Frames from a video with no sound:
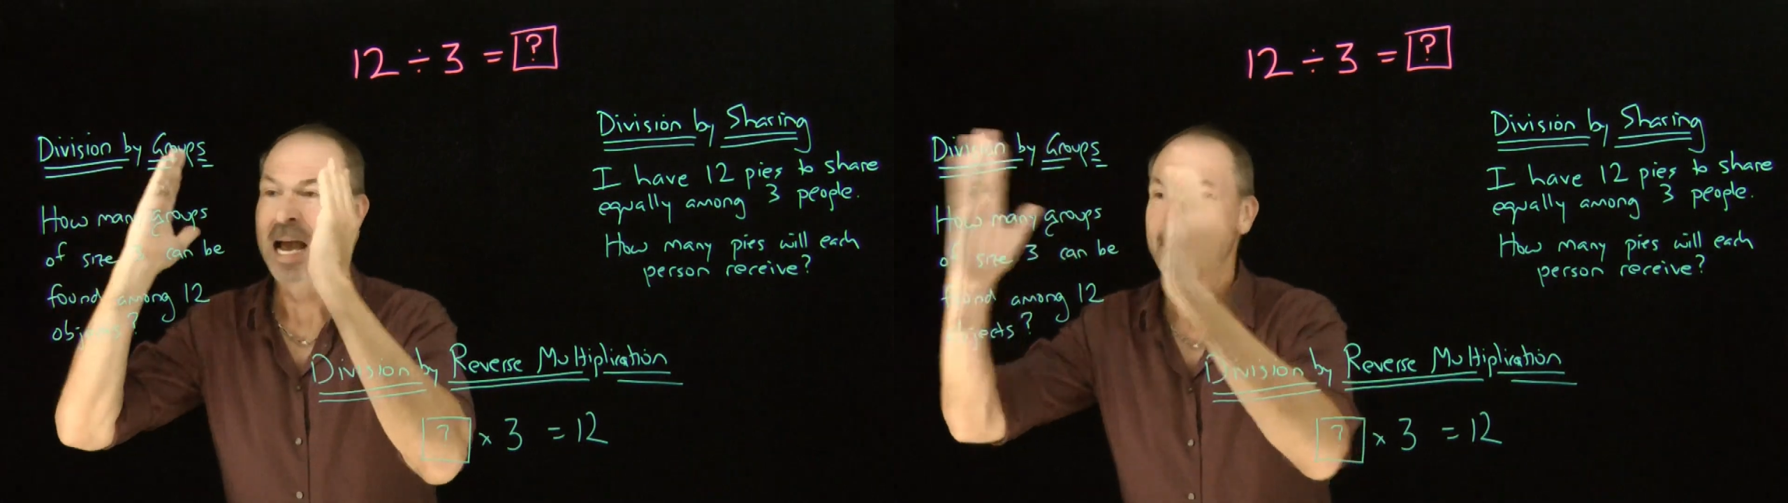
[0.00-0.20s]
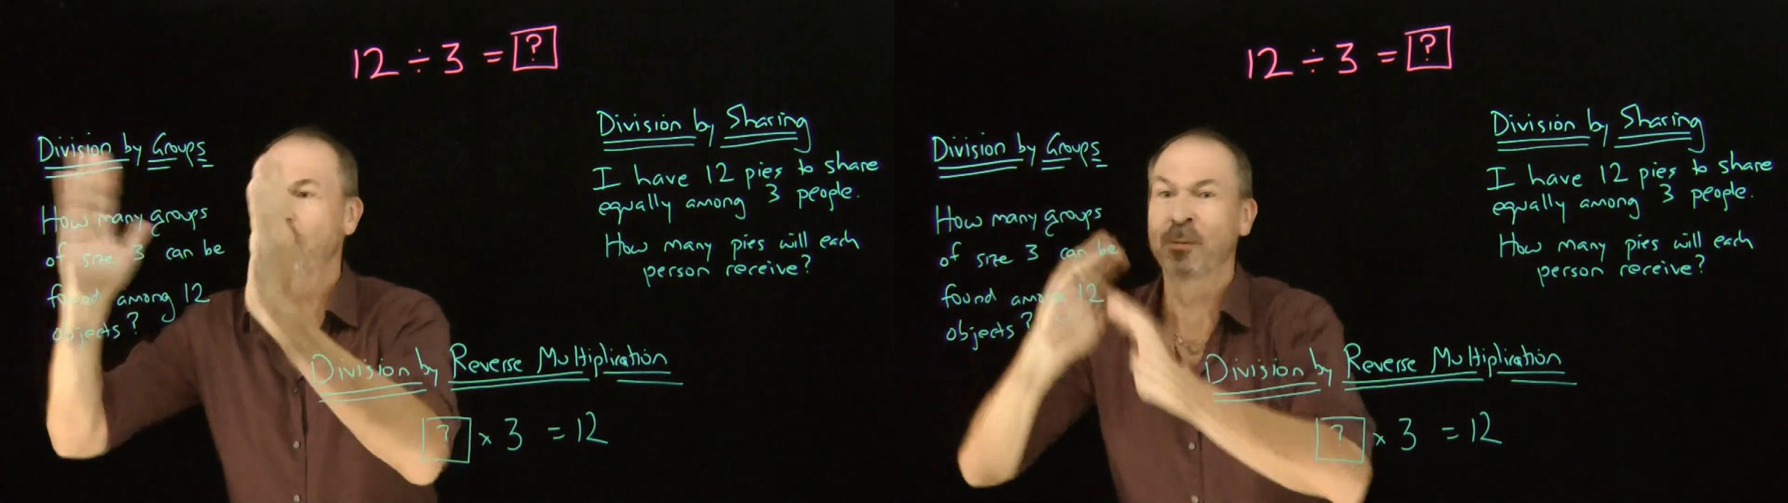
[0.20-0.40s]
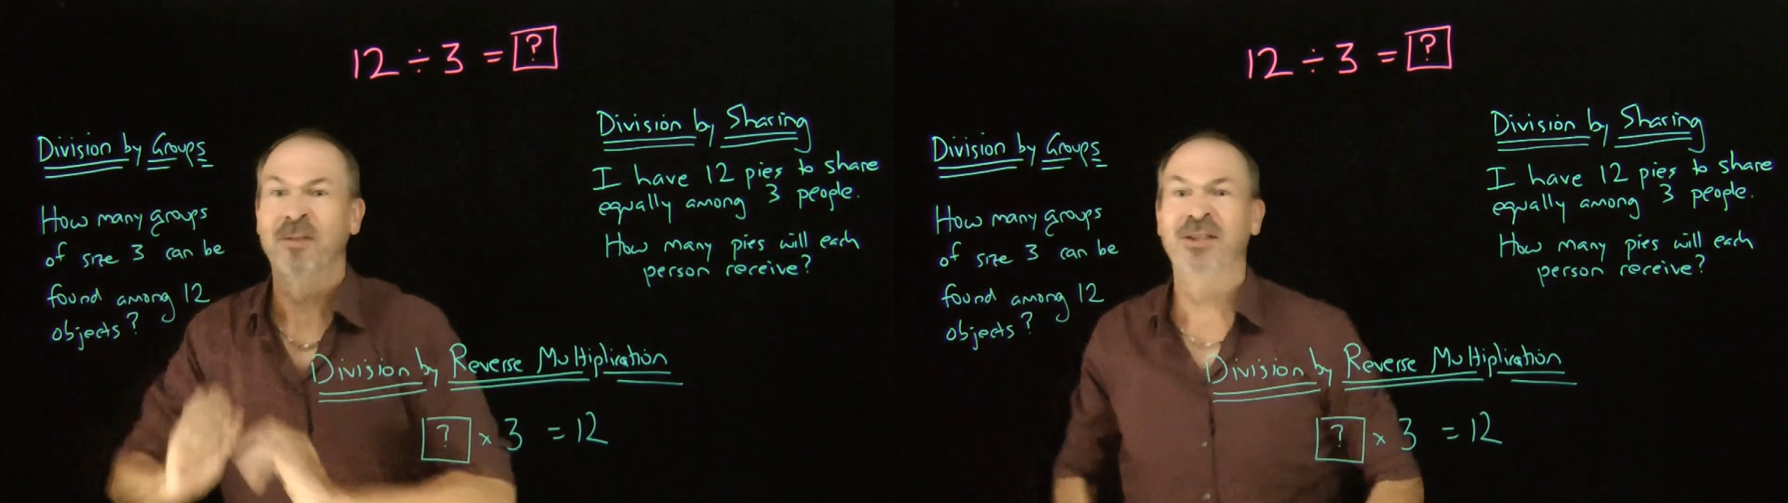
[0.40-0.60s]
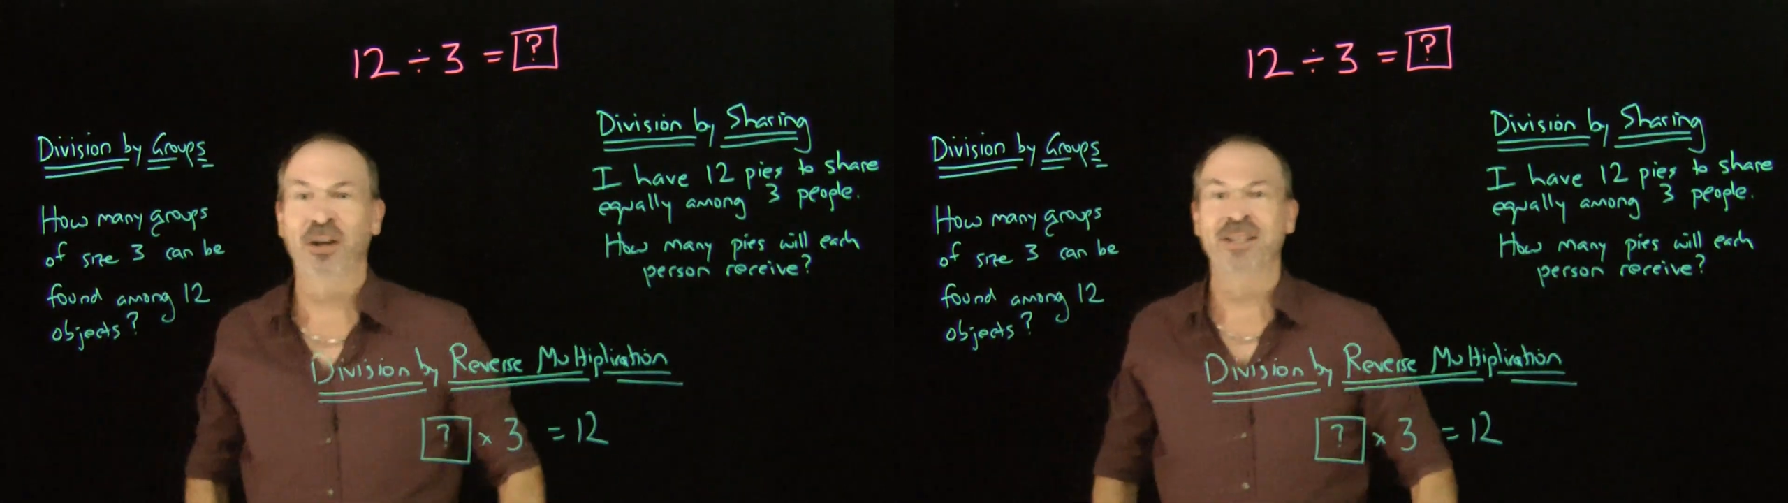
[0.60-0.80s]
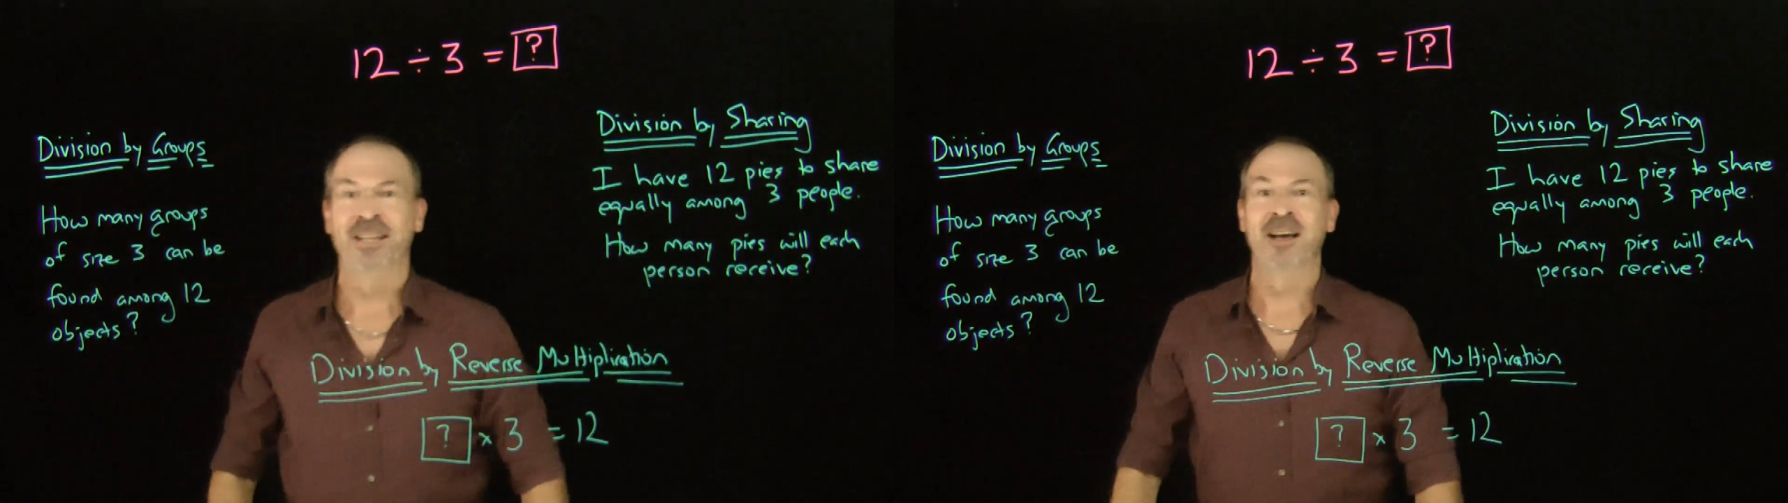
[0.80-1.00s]
How many groups of a
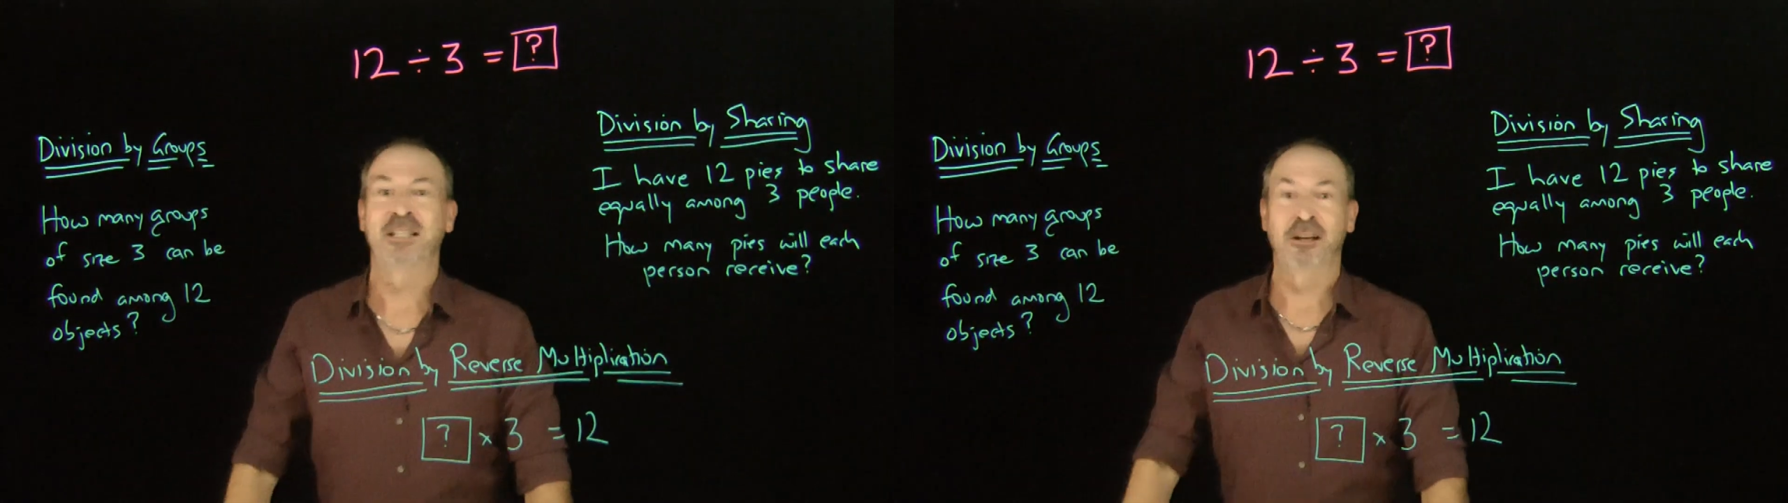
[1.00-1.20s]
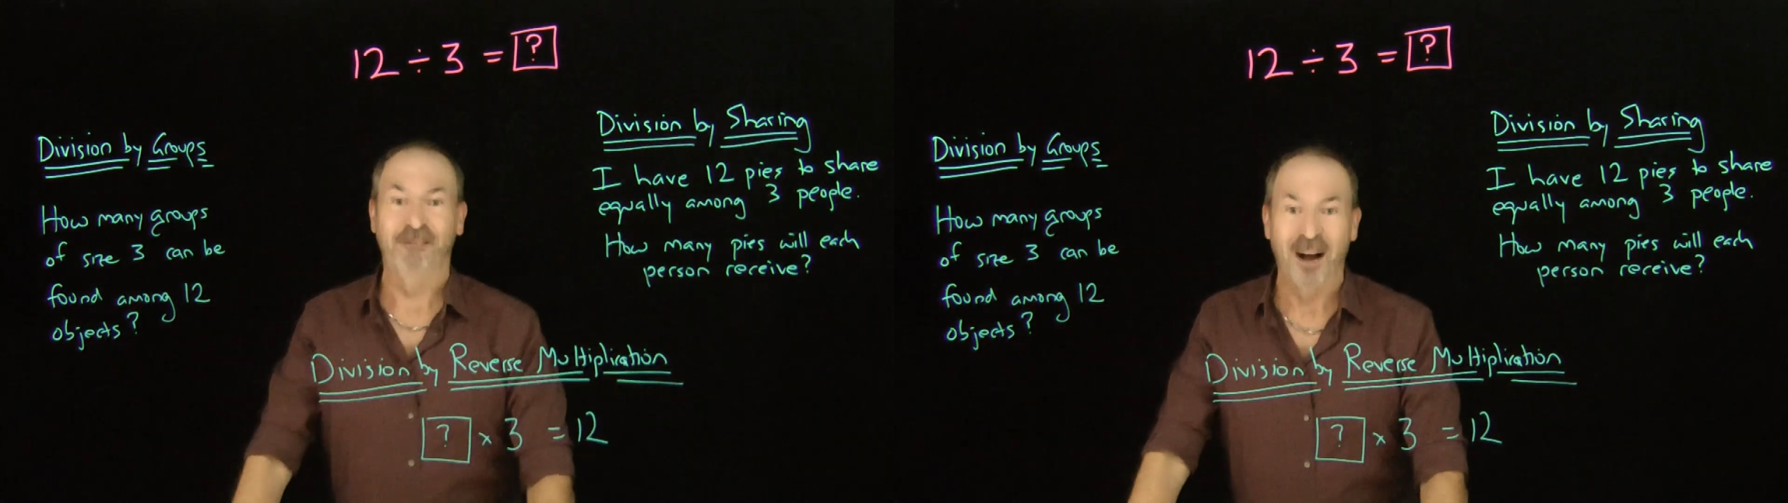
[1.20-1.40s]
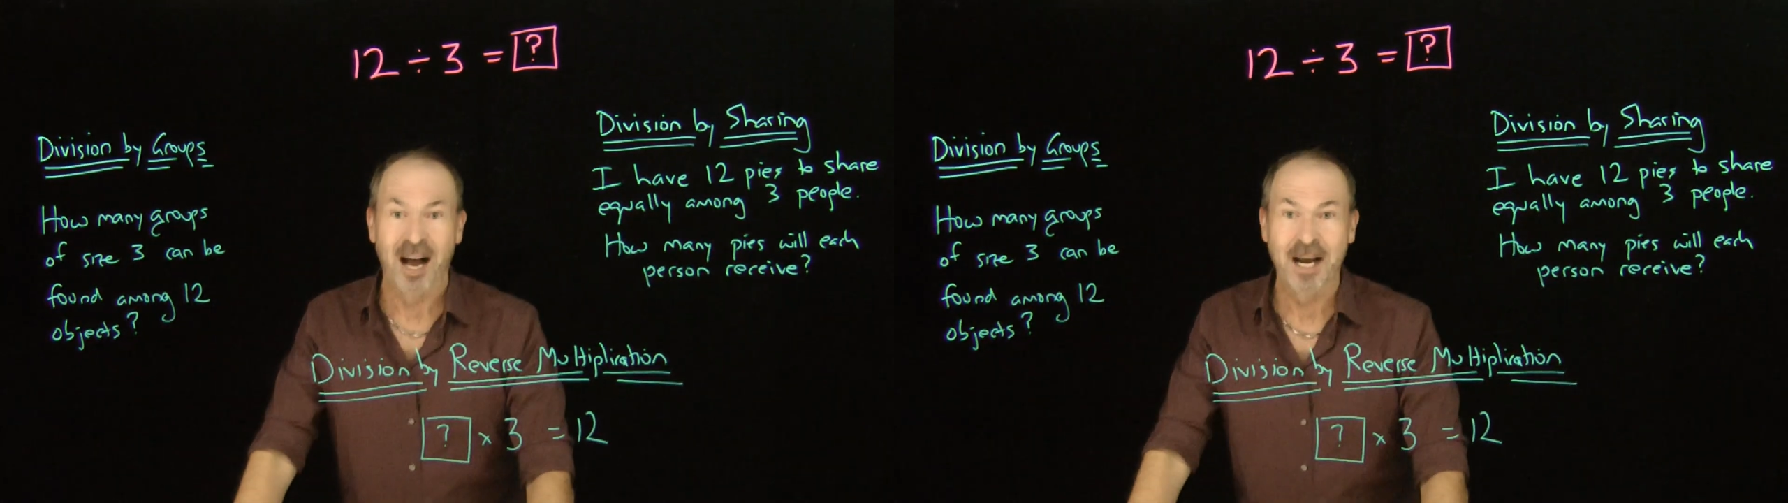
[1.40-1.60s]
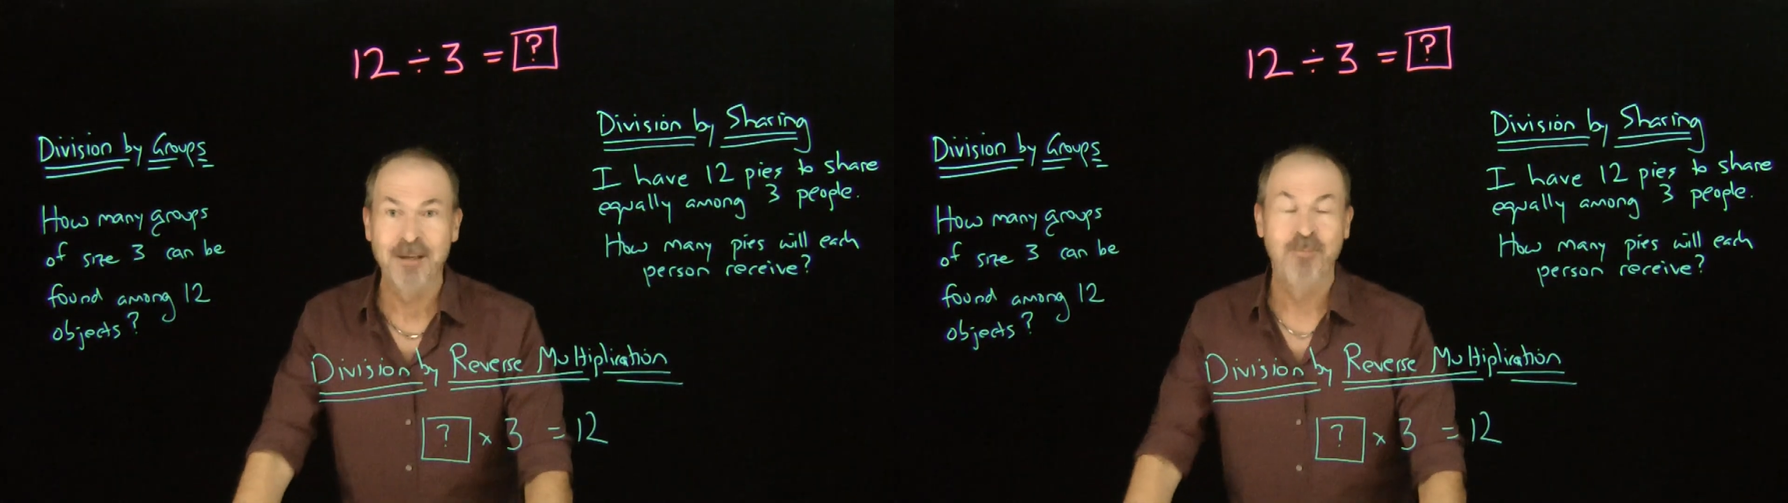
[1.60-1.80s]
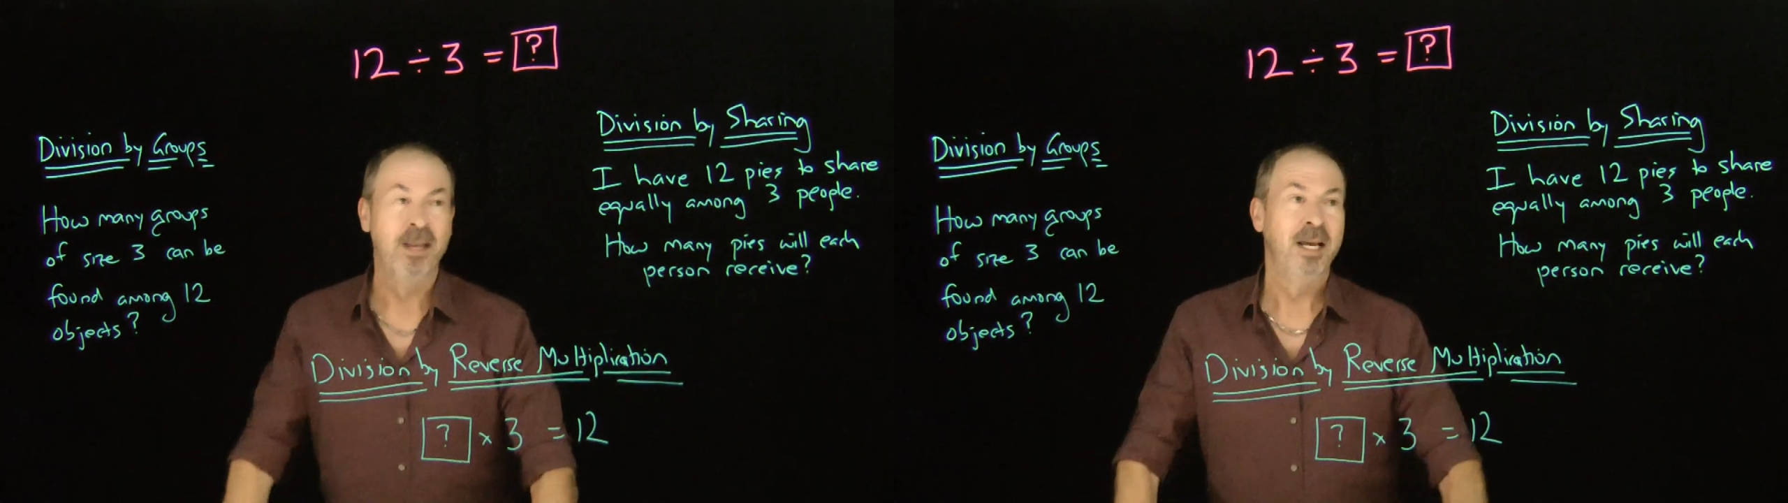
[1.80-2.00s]
certain size can you find?